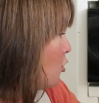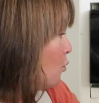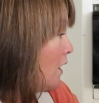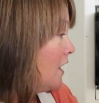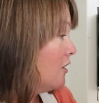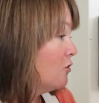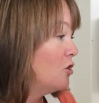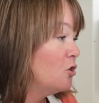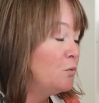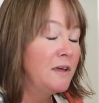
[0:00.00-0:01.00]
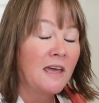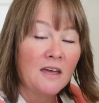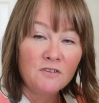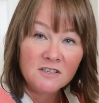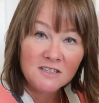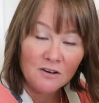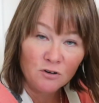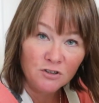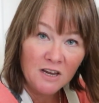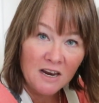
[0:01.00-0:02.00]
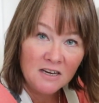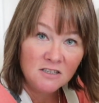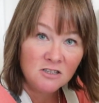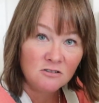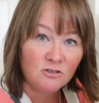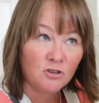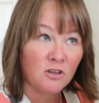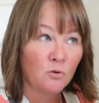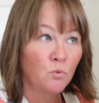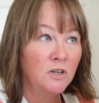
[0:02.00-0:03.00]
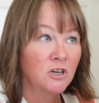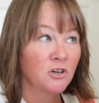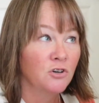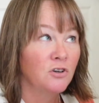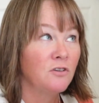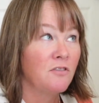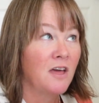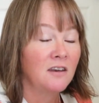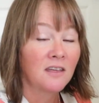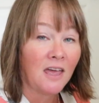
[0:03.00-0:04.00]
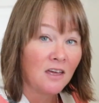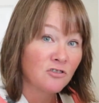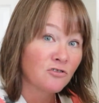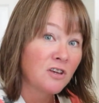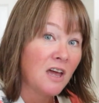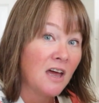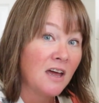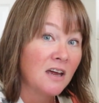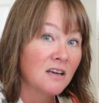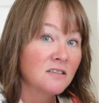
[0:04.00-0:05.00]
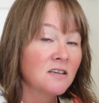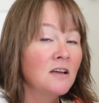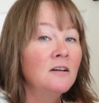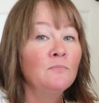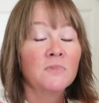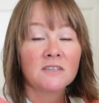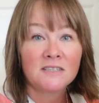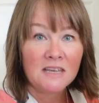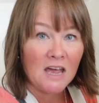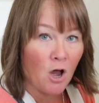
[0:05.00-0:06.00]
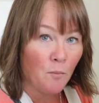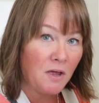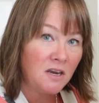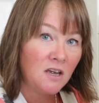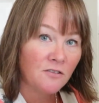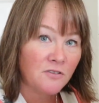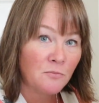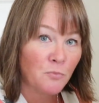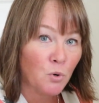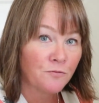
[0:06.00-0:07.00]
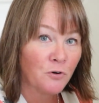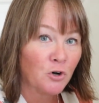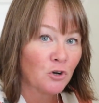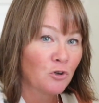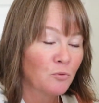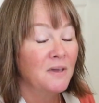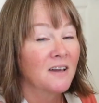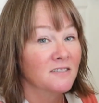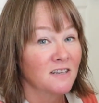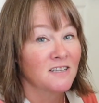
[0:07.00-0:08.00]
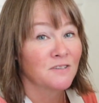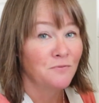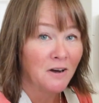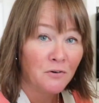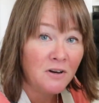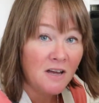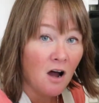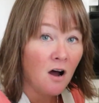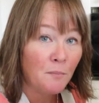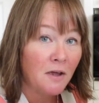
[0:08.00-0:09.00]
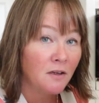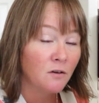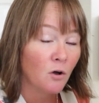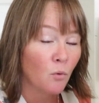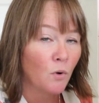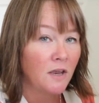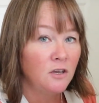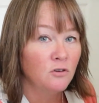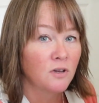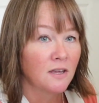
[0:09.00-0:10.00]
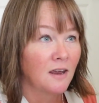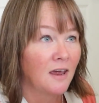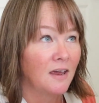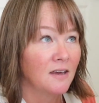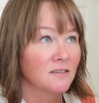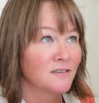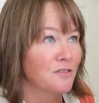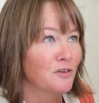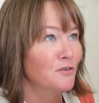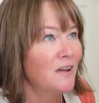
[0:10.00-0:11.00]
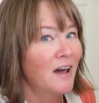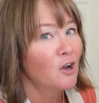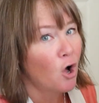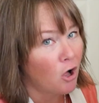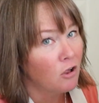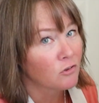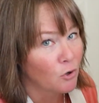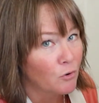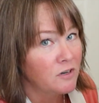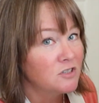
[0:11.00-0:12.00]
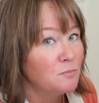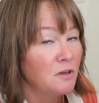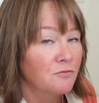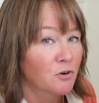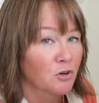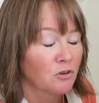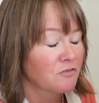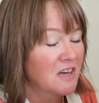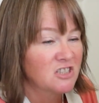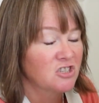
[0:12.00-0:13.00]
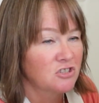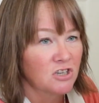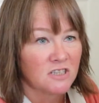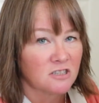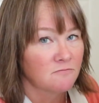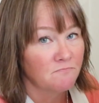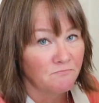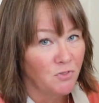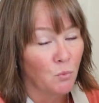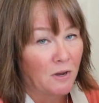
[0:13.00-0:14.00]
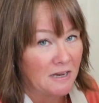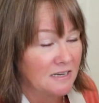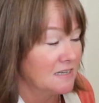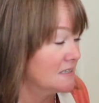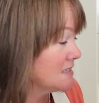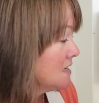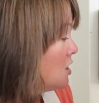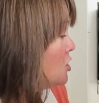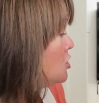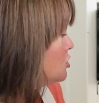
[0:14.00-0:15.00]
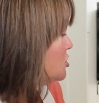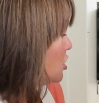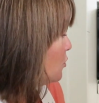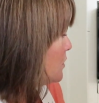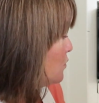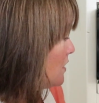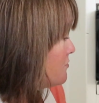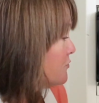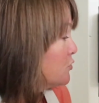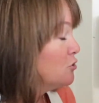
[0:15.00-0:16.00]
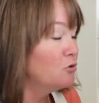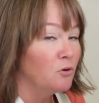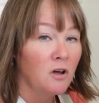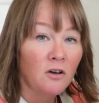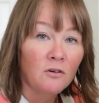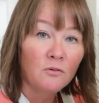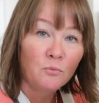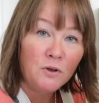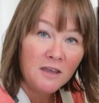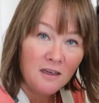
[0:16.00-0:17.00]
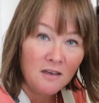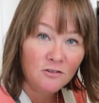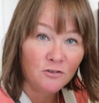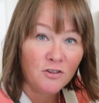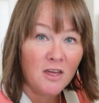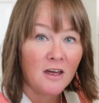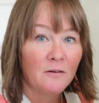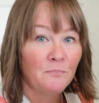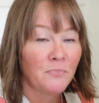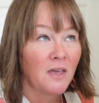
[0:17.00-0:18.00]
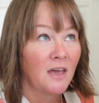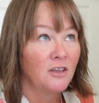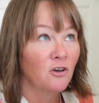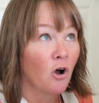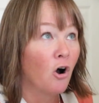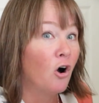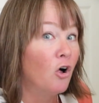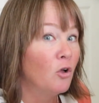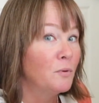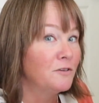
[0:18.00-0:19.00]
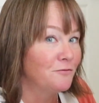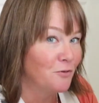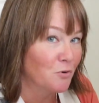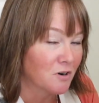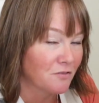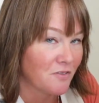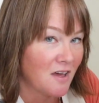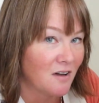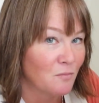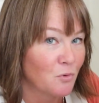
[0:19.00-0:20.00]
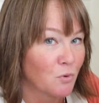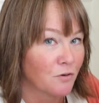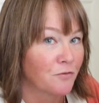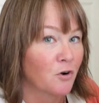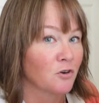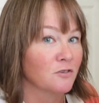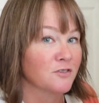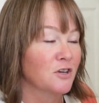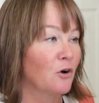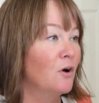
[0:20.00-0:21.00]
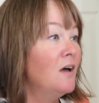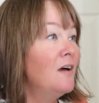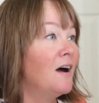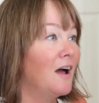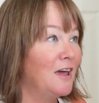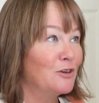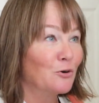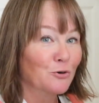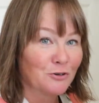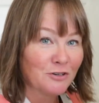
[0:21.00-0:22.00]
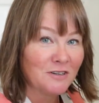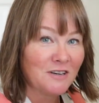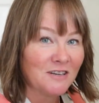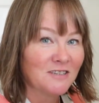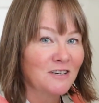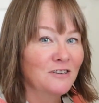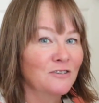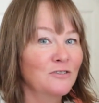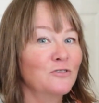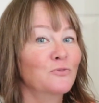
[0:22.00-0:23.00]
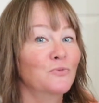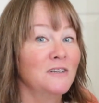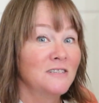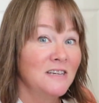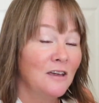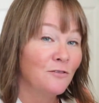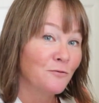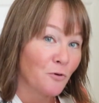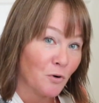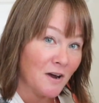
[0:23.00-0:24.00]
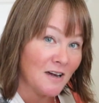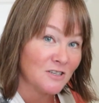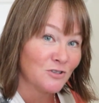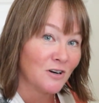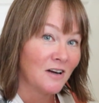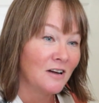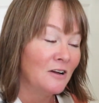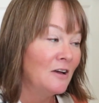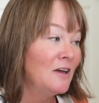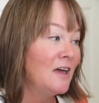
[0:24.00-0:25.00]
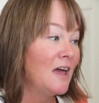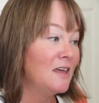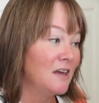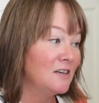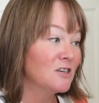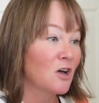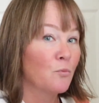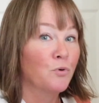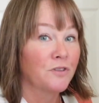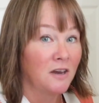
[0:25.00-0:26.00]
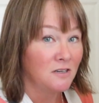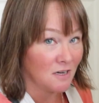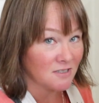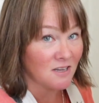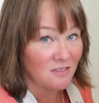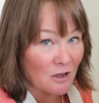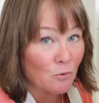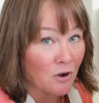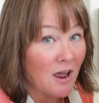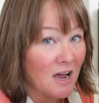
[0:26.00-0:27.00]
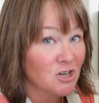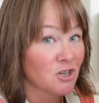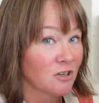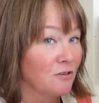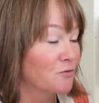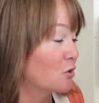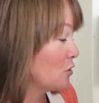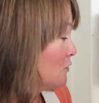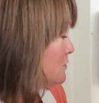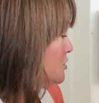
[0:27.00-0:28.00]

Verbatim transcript: Well, we gave it several days so that we could then candle the eggs, see how many of them were fertile, because it is very common when you get eggs that they're not all going to be fertile. That's just the way it is. So we went through we candled them and all but four of them were fertile. So I had ordered a dozen, received four extra, and ended up with a dozen that were actually fertile.